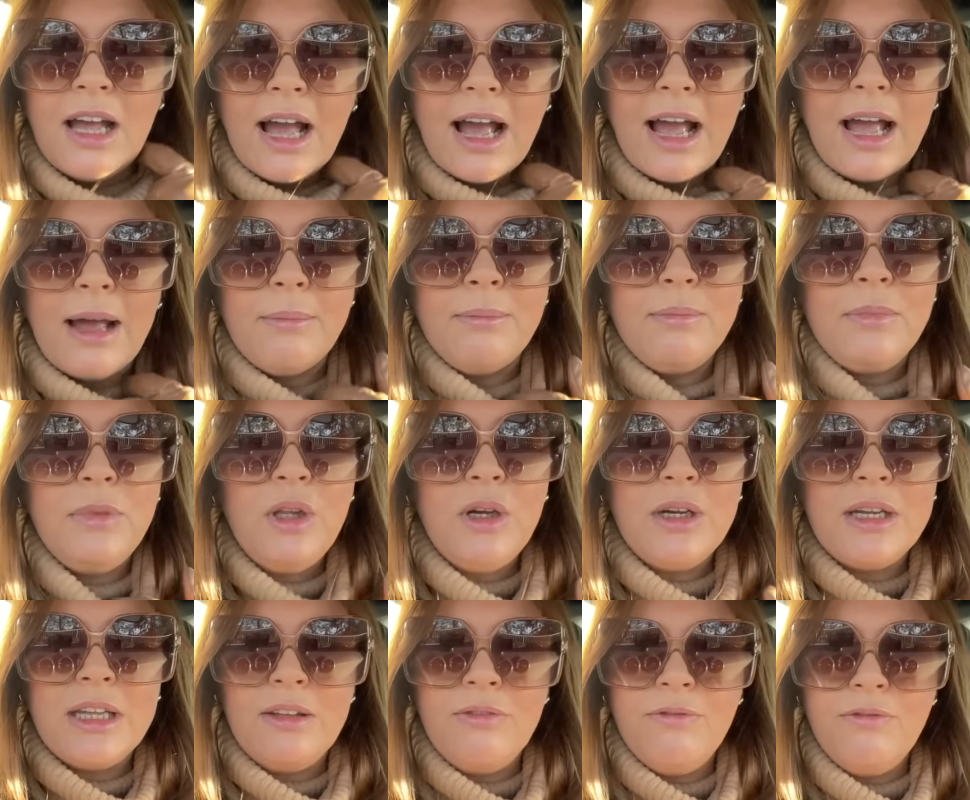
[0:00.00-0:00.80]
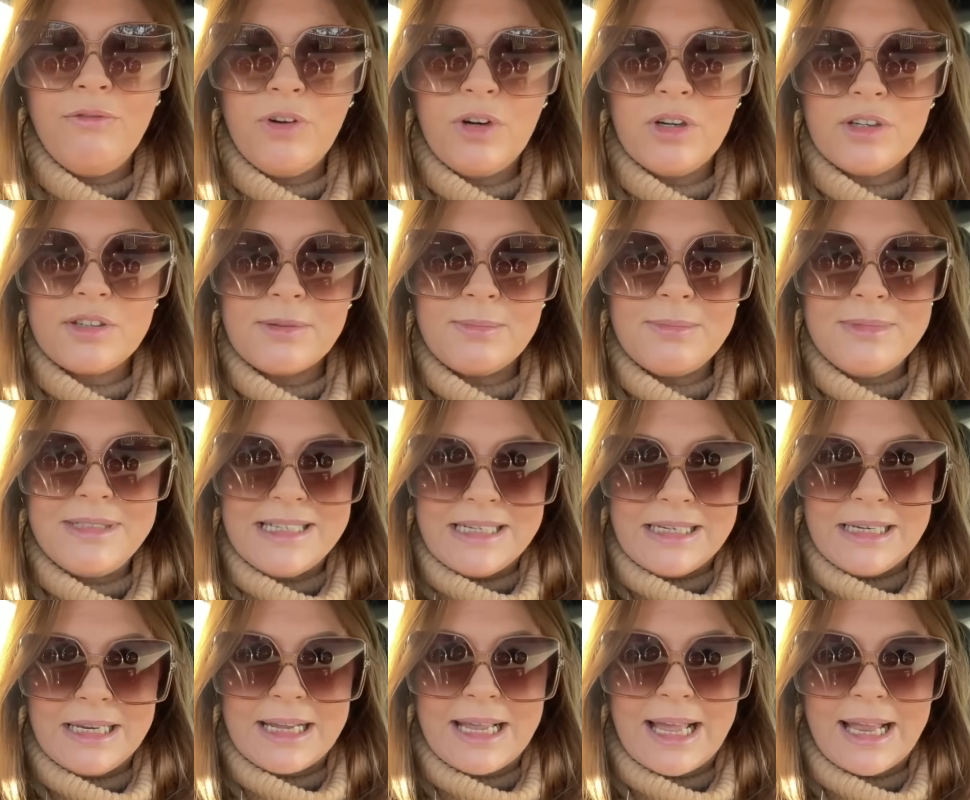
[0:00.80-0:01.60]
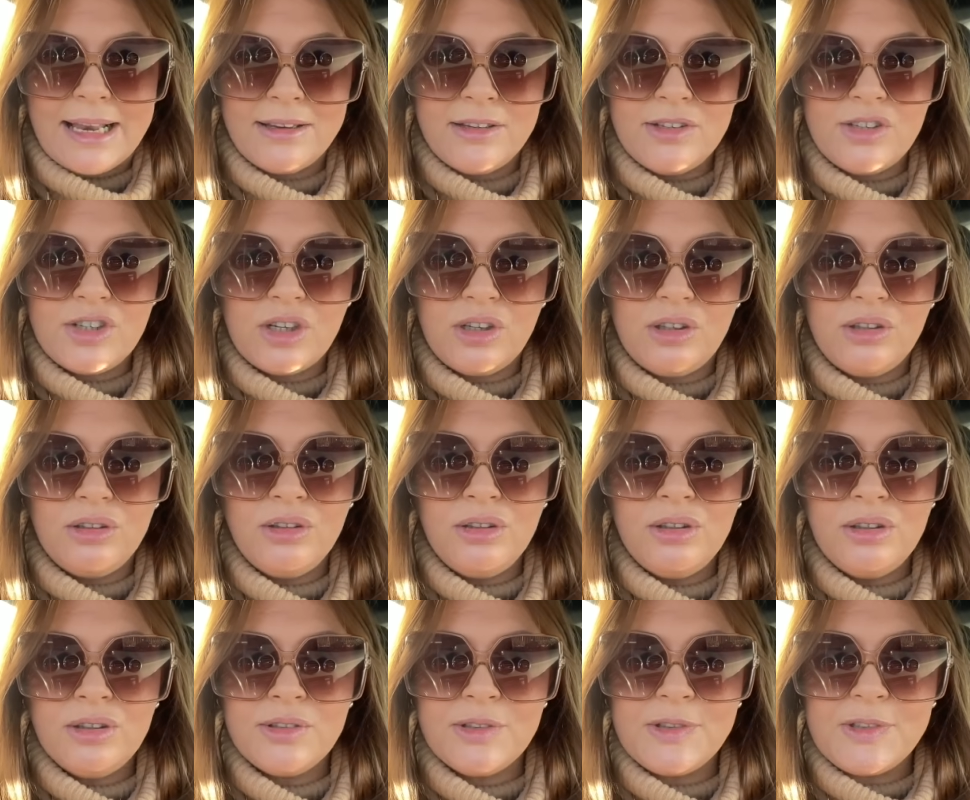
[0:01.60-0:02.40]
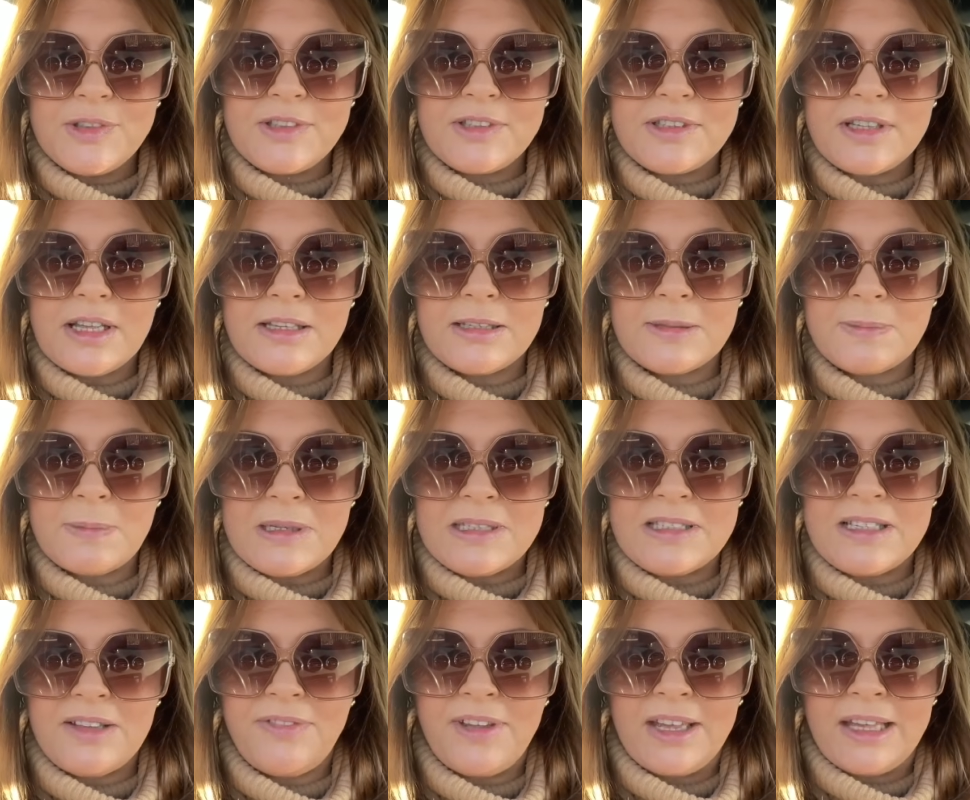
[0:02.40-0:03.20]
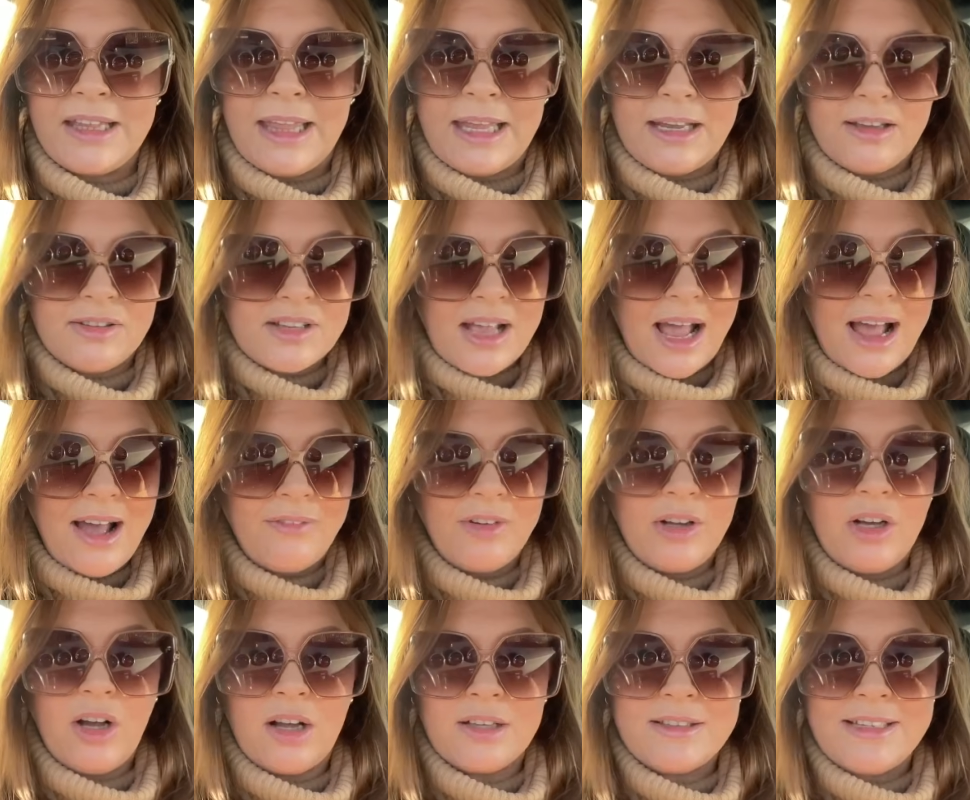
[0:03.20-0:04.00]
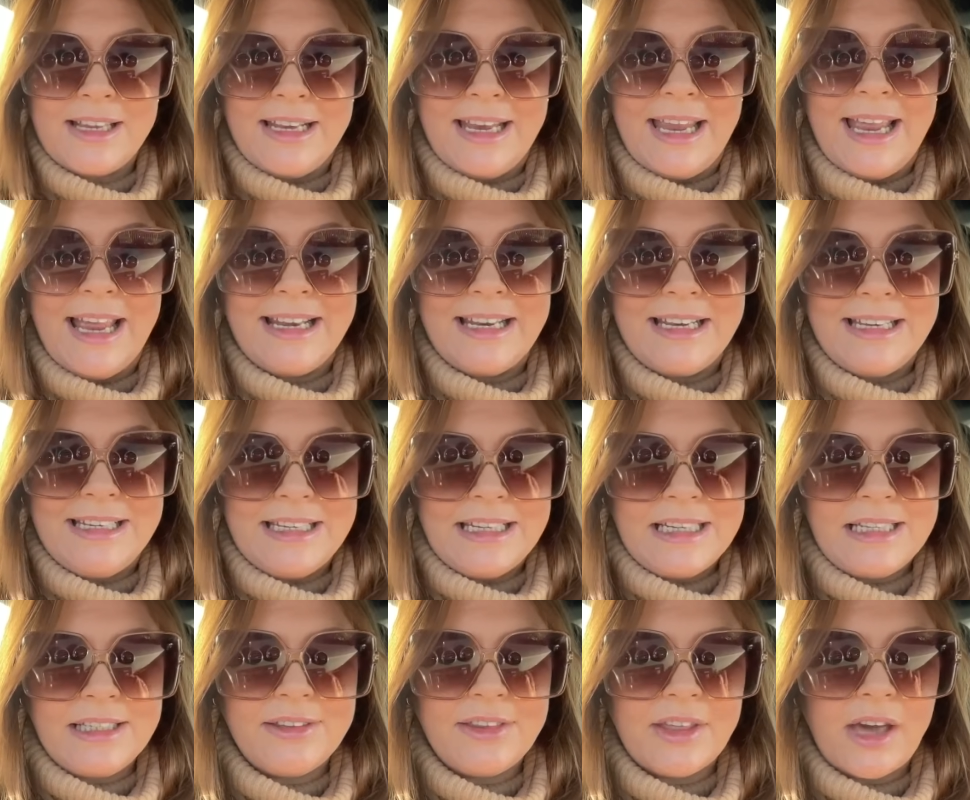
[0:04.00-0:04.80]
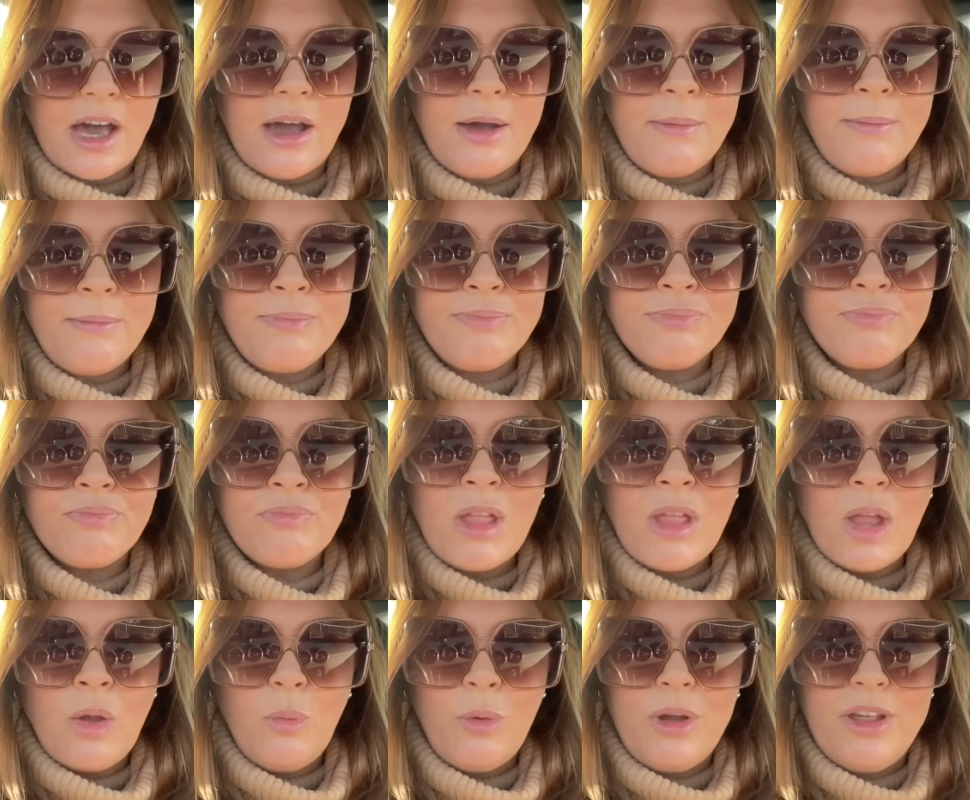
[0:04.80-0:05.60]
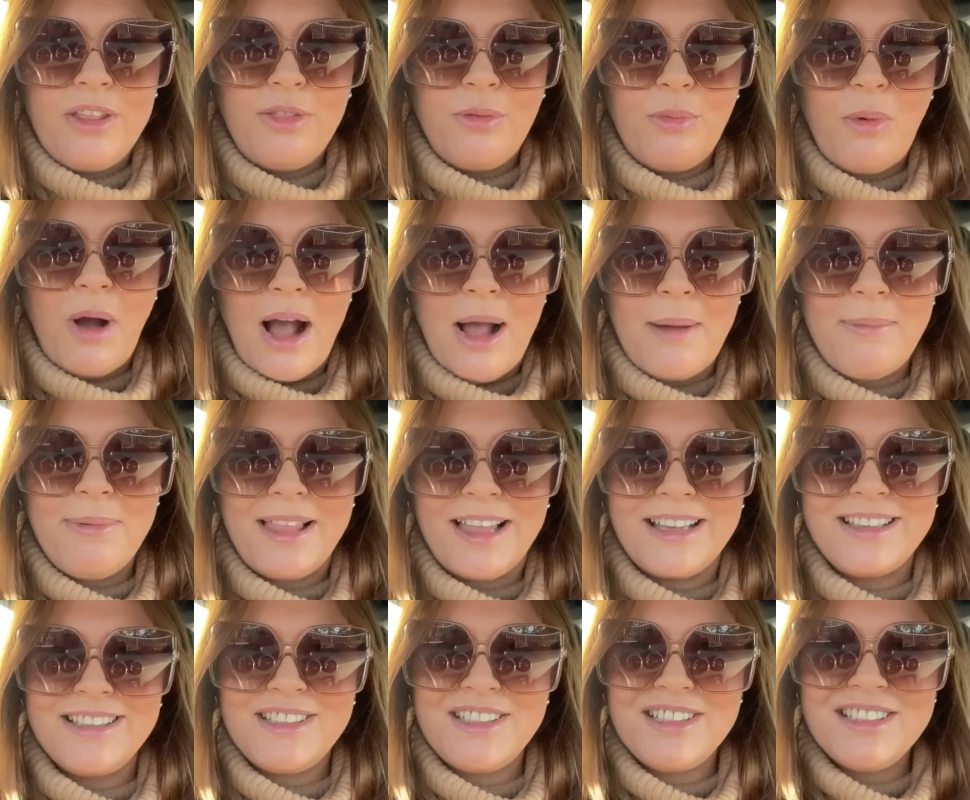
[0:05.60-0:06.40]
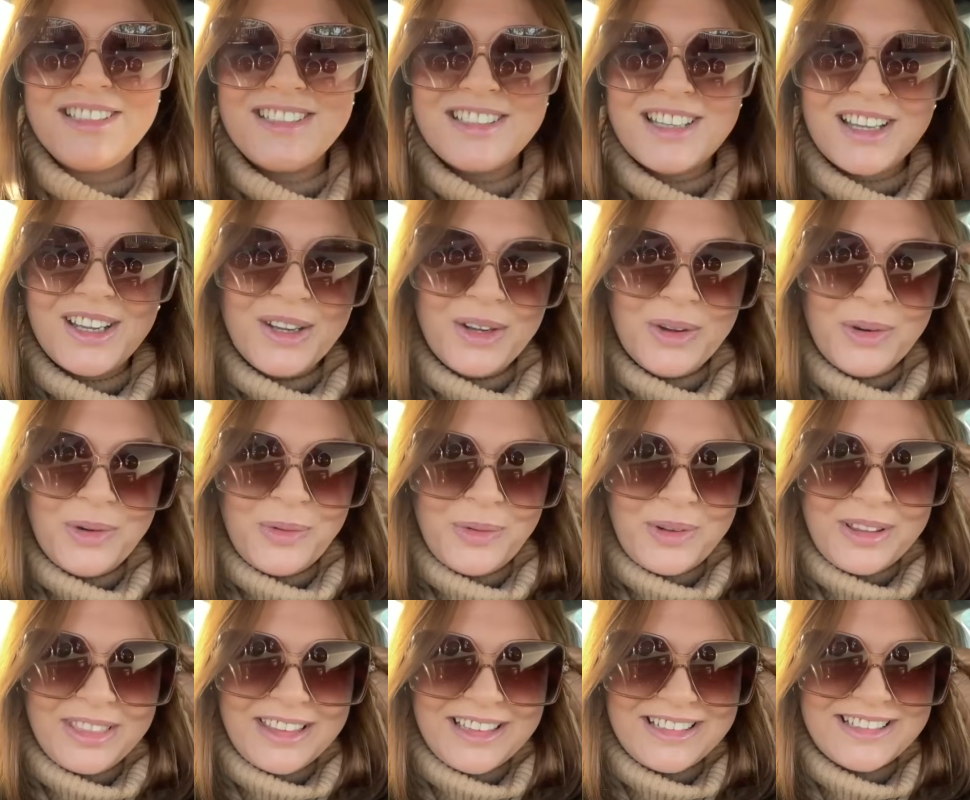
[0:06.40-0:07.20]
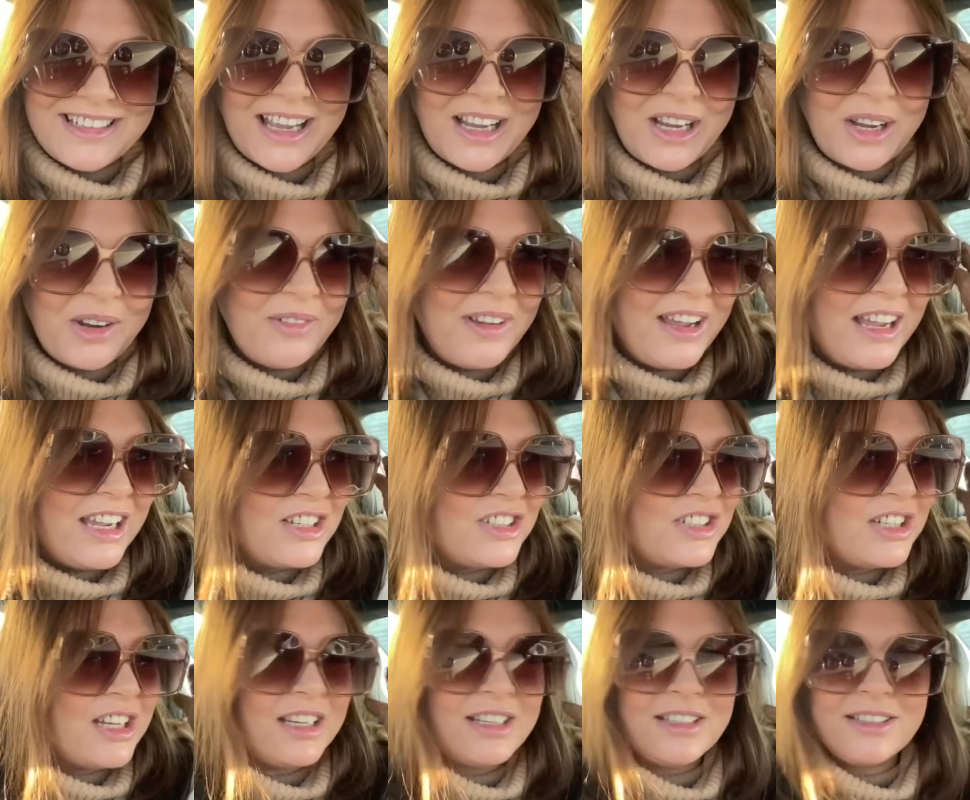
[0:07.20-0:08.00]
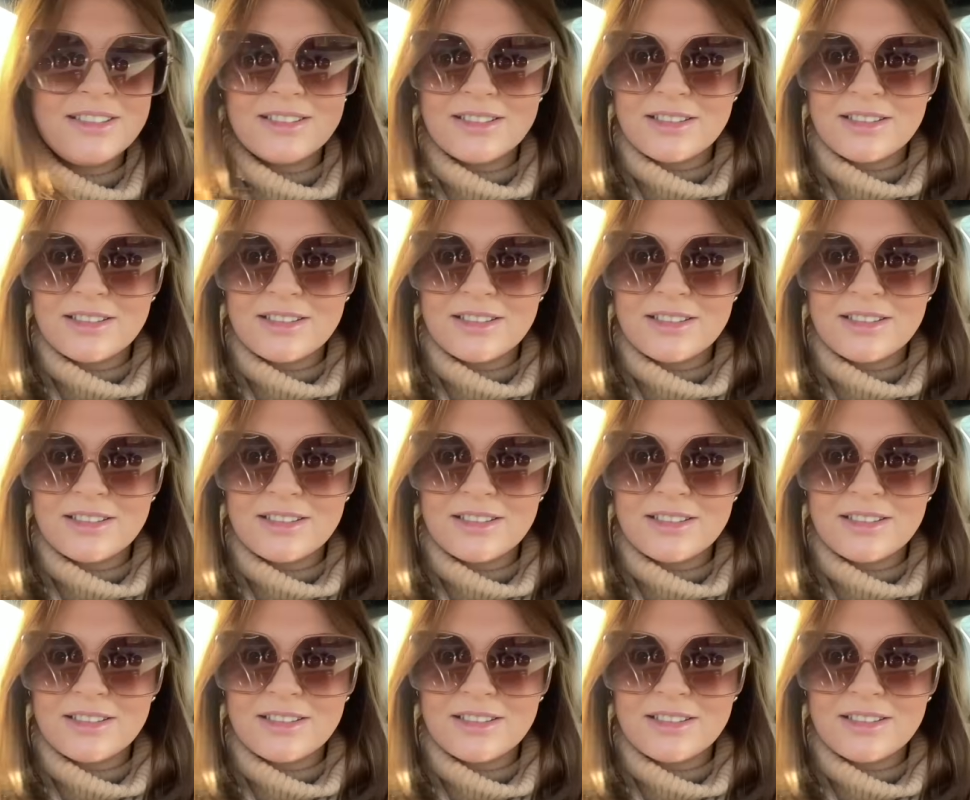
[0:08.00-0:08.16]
I'm looking for some dinner candles specifically, because I haven't got any and I need them with what I plan to do with the decorations.